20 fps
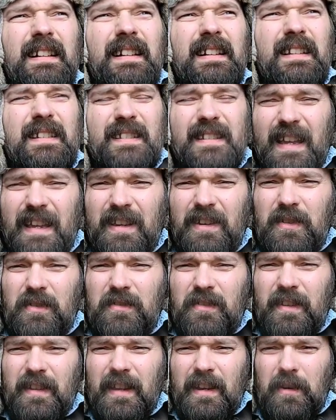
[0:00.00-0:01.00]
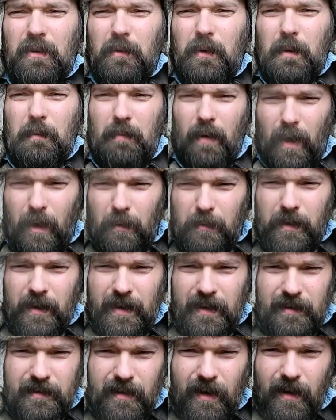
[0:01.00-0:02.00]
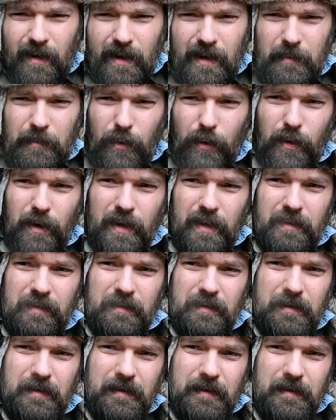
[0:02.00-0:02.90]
"Isn't that usually like a Republican talking point?"